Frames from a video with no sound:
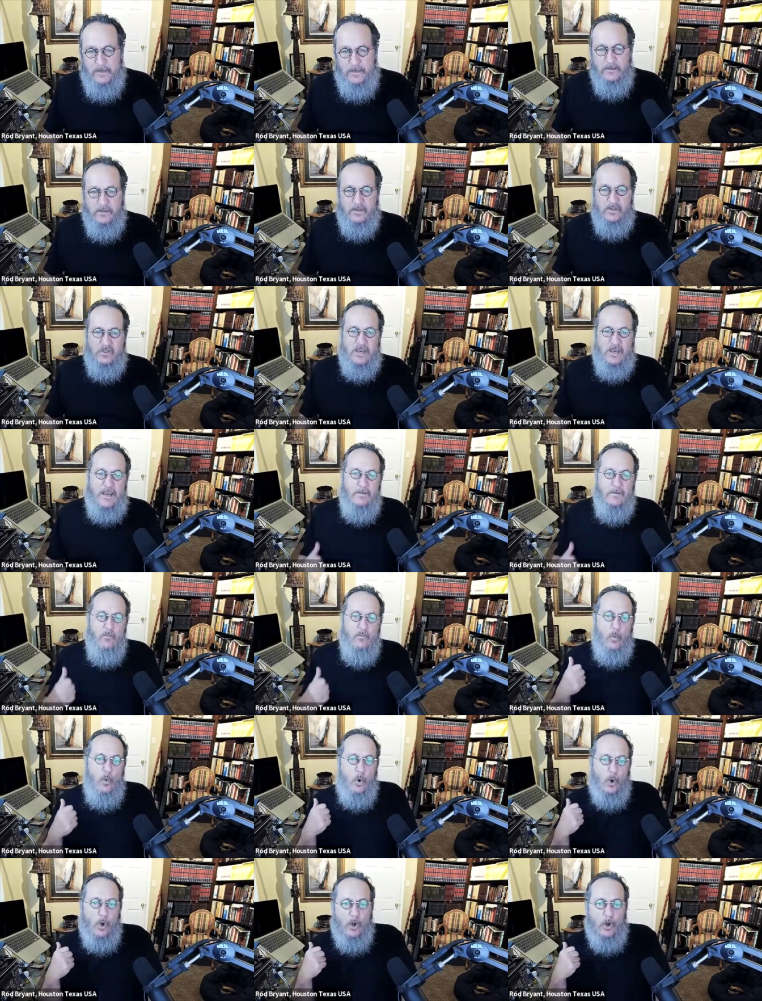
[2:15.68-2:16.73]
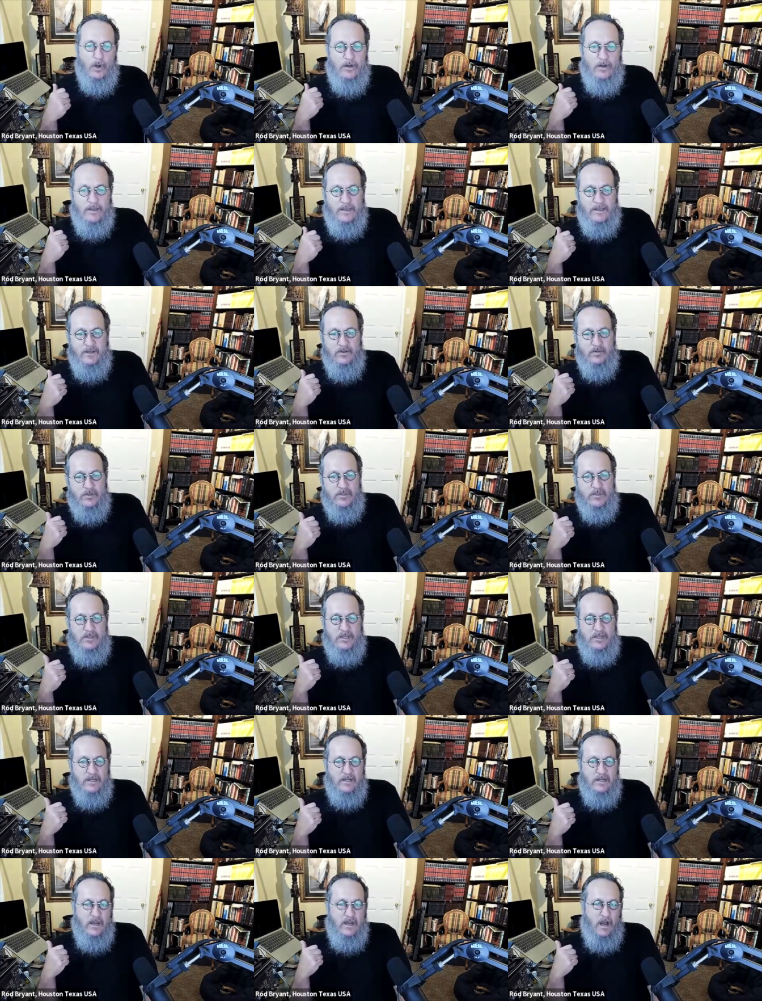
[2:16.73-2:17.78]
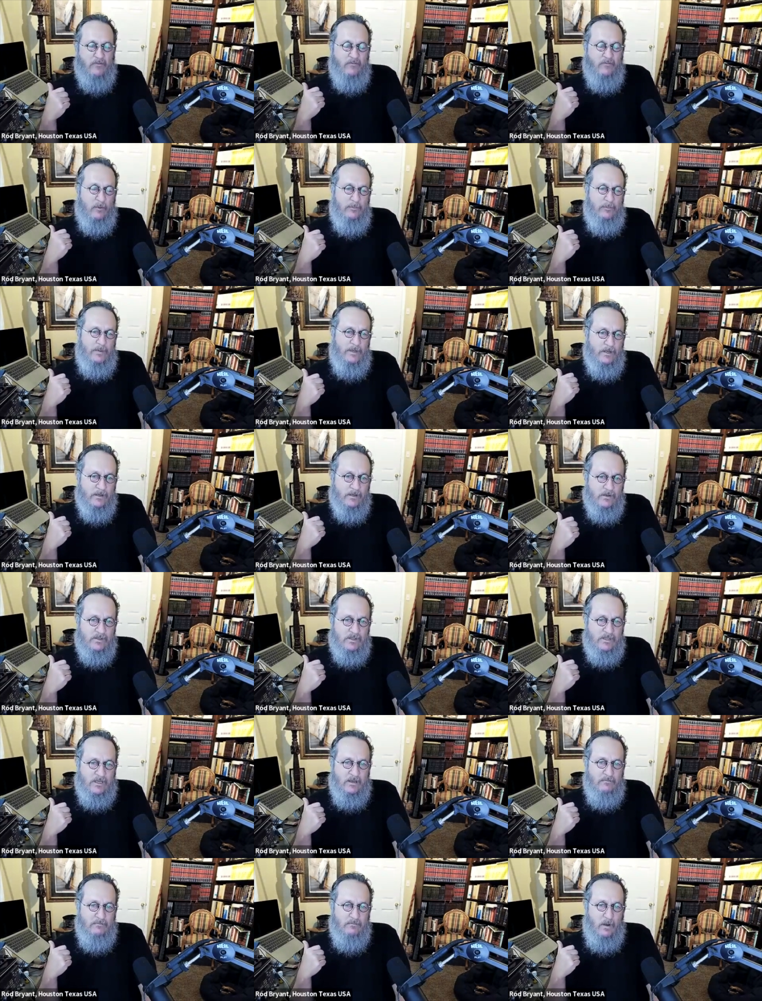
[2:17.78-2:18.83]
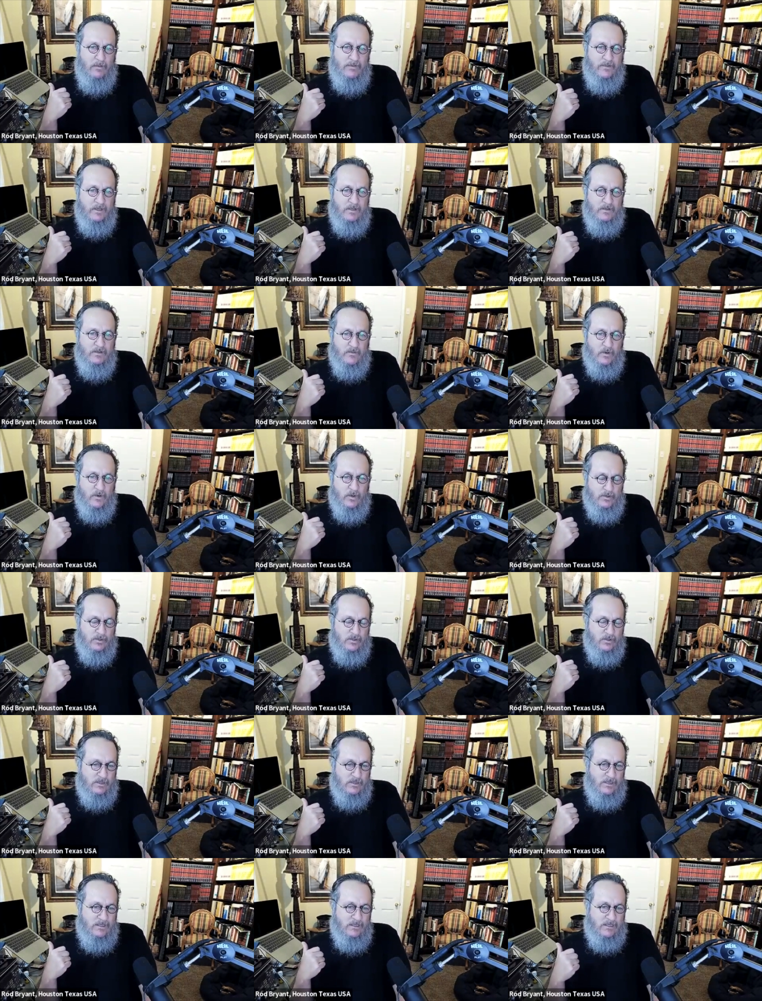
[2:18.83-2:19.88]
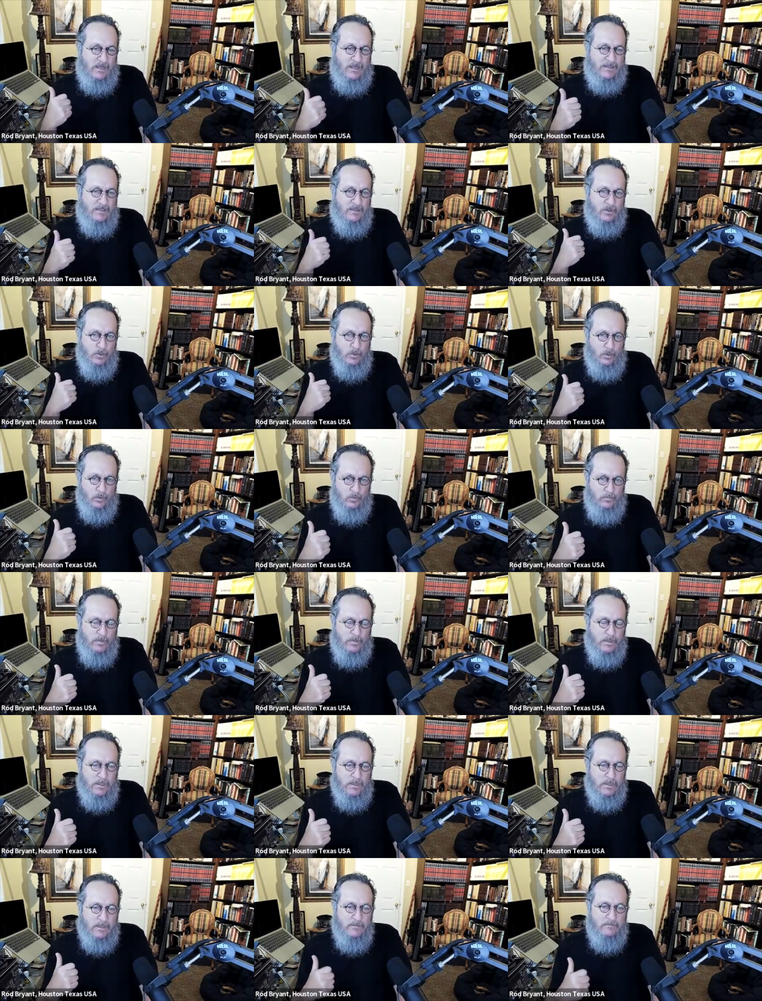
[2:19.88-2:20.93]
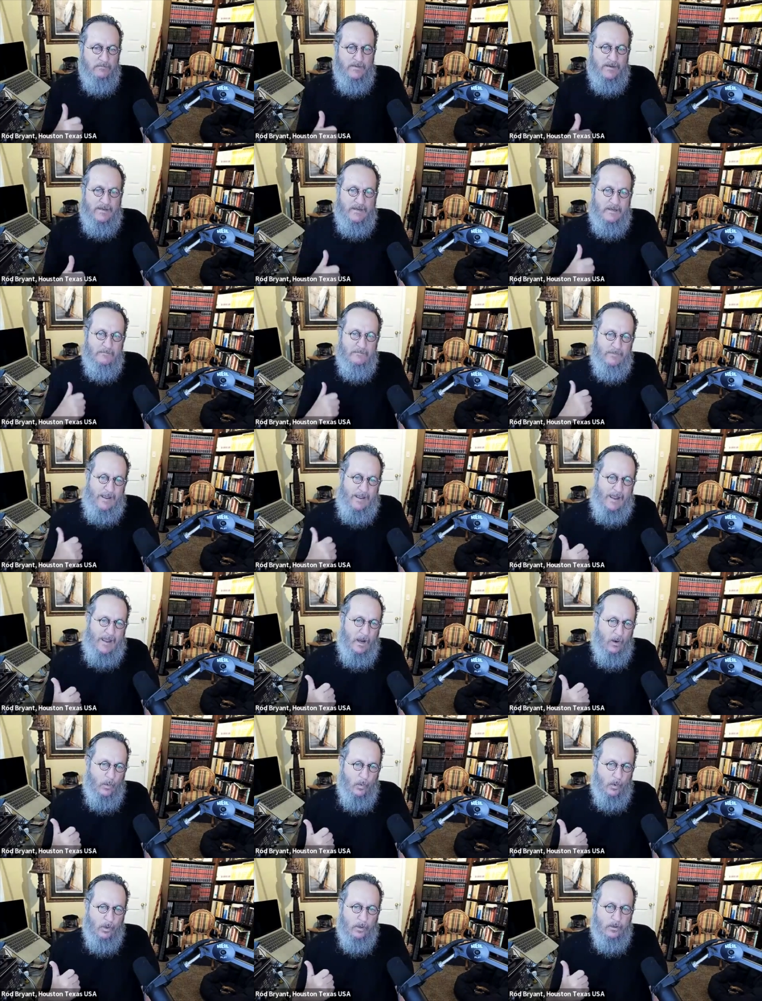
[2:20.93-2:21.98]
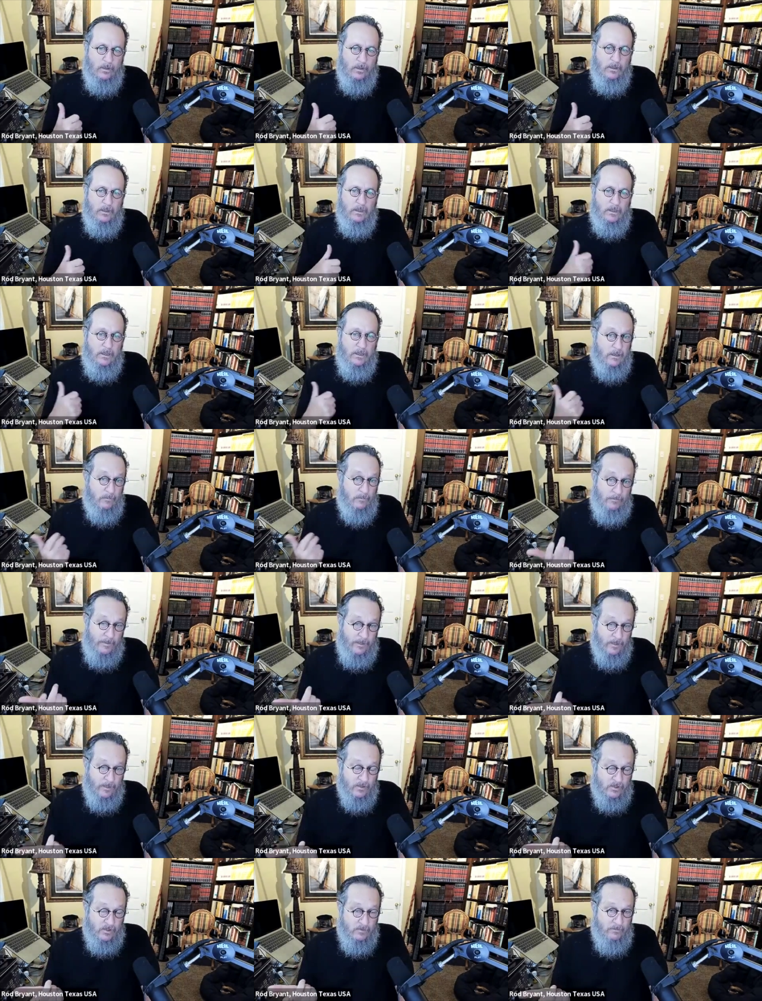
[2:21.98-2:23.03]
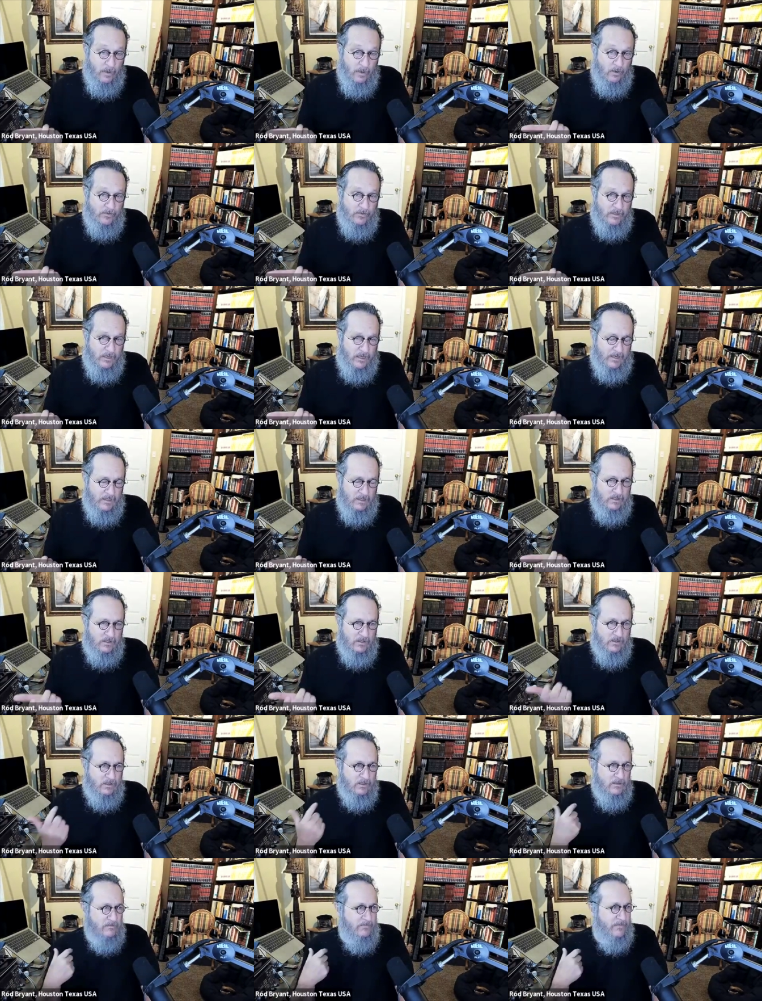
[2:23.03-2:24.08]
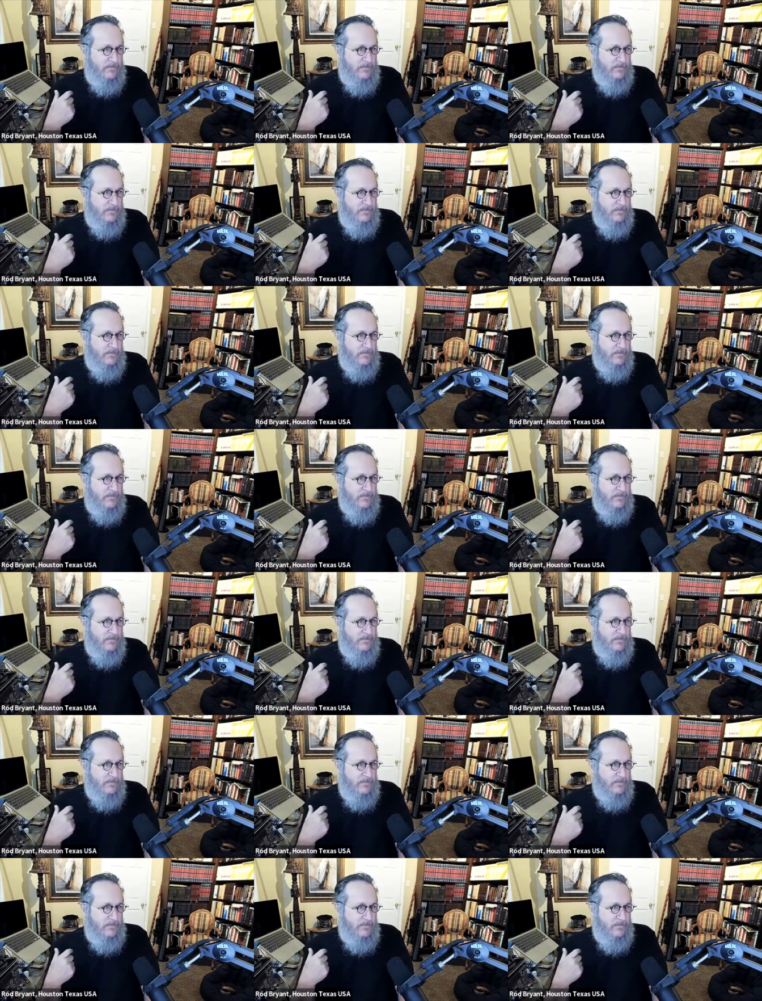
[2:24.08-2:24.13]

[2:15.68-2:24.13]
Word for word: The same word, interesting enough, appears in these verses is atzum, meaning power, it appears in both cases.